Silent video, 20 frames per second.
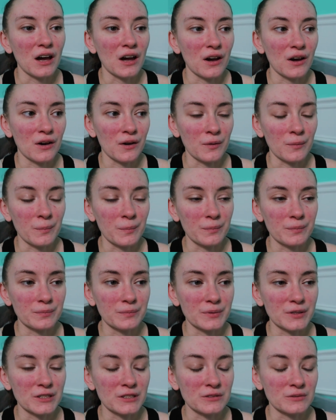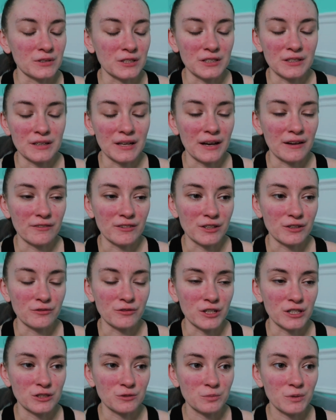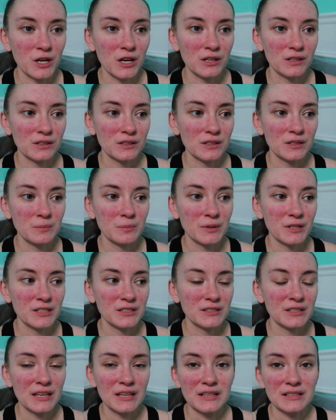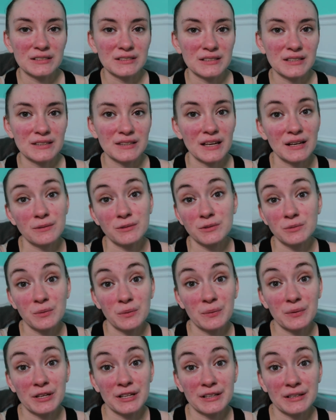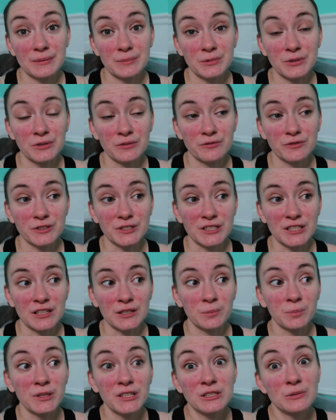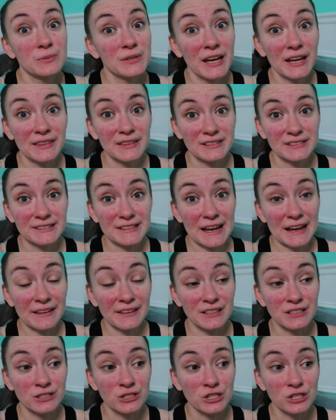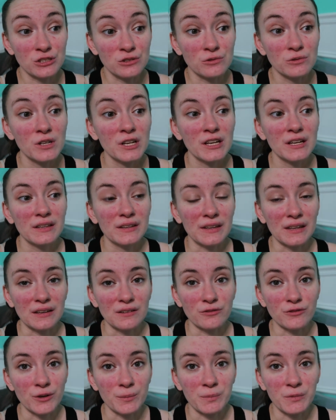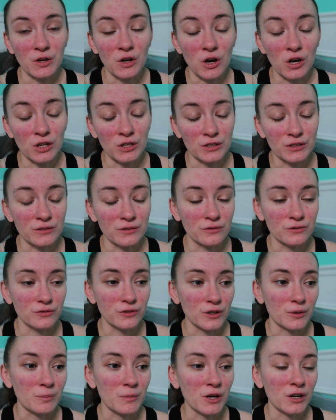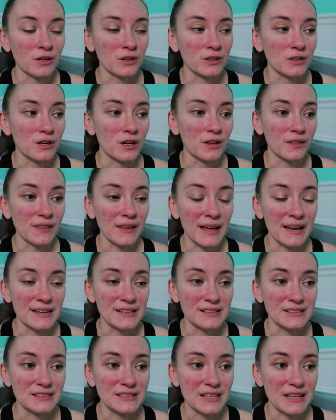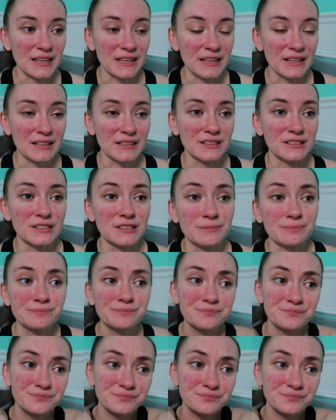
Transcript: um, because I didn't have any fresh broccoli but like I said that was what we ended up doing for dinner plus we had the salad too like from the garden from our uh, lettuce and